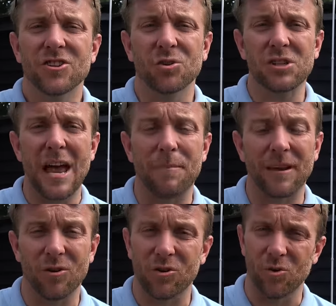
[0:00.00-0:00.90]
Josh Tapping
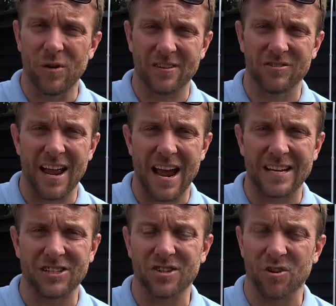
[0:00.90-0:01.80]
got called out to a
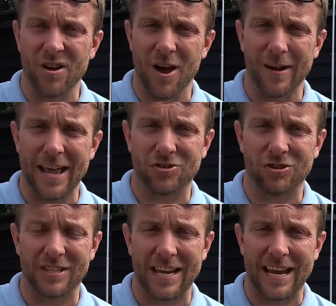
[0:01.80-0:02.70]
lady. She's got no
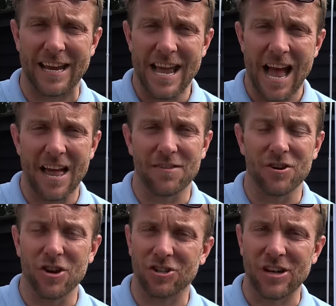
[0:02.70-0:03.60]
electricity and the
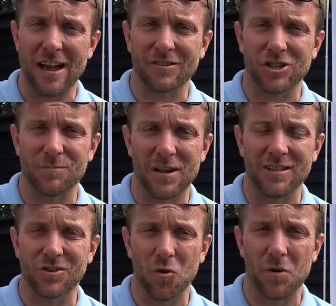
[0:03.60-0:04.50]
new shower's just been
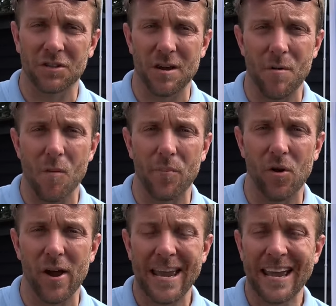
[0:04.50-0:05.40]
installed by some old
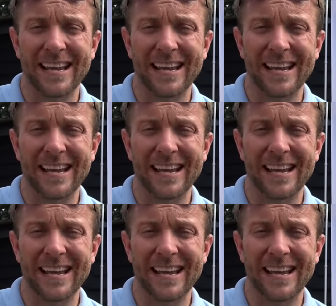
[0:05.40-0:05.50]
boy.